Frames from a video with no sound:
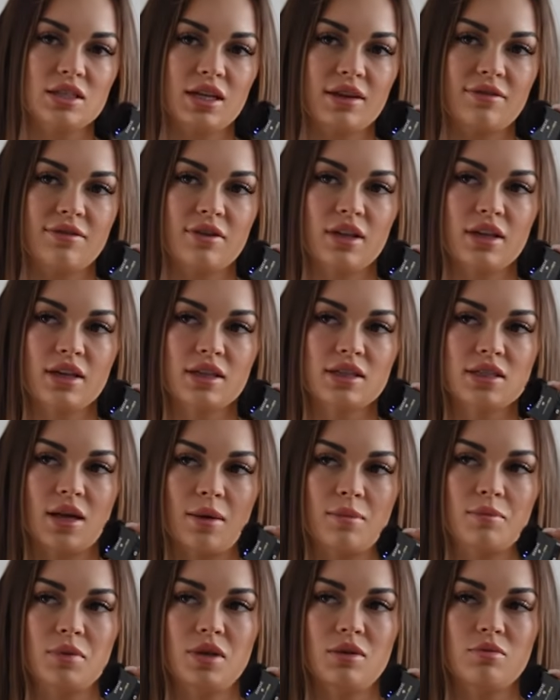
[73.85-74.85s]
I feel like
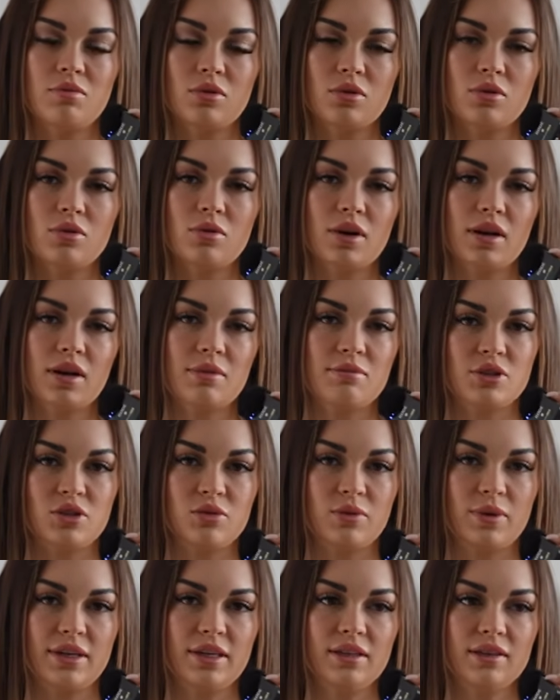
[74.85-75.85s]
some people who are in
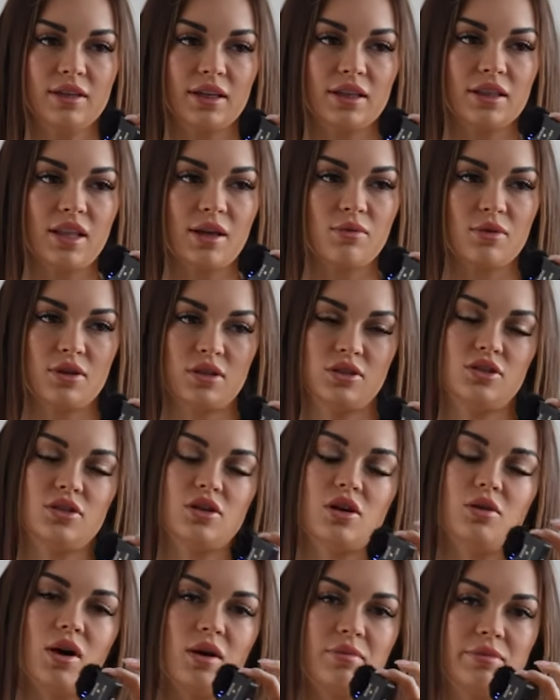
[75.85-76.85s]
between, like they wanted to
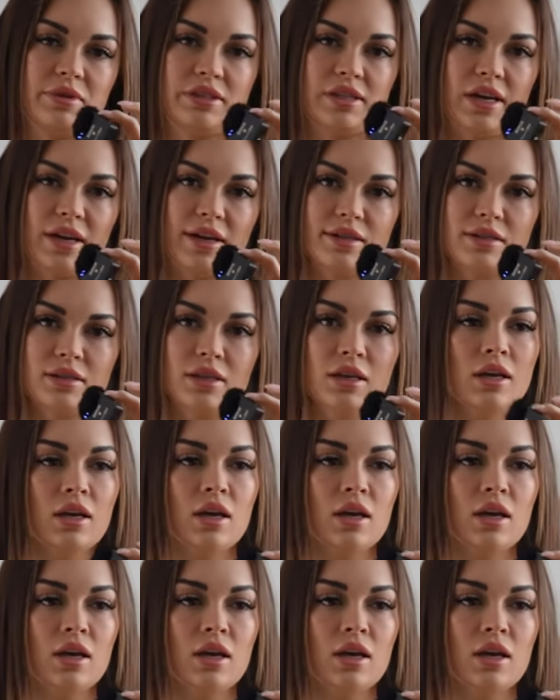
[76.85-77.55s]
go up a size,